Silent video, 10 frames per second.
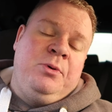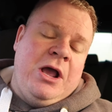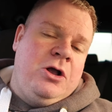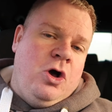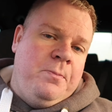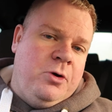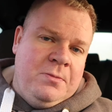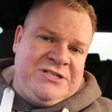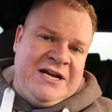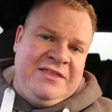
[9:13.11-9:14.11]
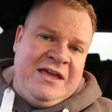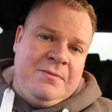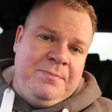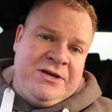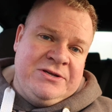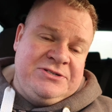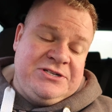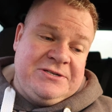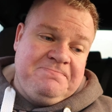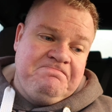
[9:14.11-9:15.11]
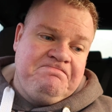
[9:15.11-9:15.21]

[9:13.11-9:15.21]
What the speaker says: but I can't promise anything because